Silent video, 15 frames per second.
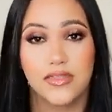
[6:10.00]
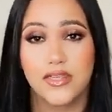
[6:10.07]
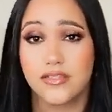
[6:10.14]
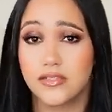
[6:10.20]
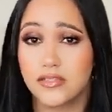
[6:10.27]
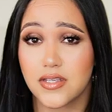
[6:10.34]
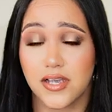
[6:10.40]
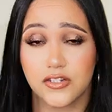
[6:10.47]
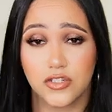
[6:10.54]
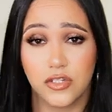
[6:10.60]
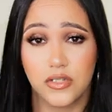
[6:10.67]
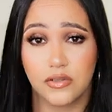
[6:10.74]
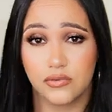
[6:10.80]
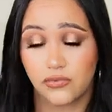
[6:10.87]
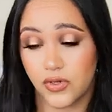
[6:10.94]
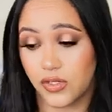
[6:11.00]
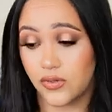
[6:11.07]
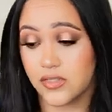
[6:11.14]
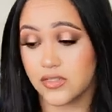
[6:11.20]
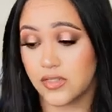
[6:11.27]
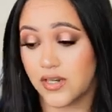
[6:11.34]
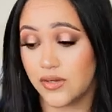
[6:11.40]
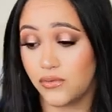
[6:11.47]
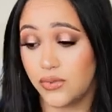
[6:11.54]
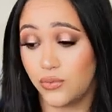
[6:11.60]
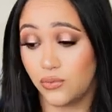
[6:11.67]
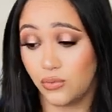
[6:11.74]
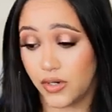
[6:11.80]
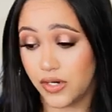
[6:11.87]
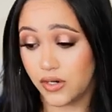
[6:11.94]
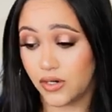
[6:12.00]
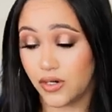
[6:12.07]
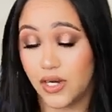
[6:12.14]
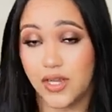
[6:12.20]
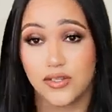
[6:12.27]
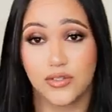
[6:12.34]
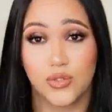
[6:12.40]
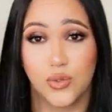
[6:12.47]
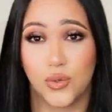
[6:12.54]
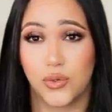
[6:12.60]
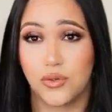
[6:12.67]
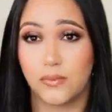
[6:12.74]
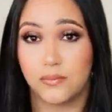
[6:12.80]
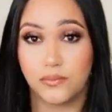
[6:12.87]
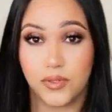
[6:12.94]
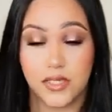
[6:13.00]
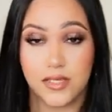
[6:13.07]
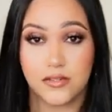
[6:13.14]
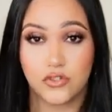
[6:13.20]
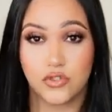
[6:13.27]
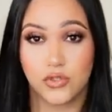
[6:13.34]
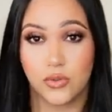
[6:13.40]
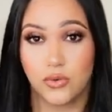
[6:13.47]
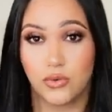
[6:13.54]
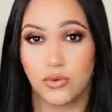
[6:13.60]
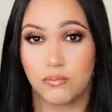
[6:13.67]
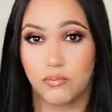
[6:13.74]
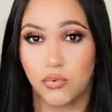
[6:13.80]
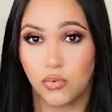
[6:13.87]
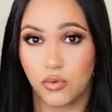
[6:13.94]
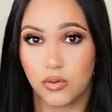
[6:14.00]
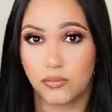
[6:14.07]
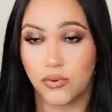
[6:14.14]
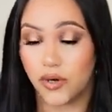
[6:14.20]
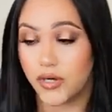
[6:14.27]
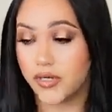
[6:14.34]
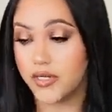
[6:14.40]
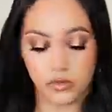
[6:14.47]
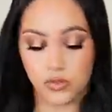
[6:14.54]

This is actually a fragrance that I would wear to go to the beach, to go to a pool party,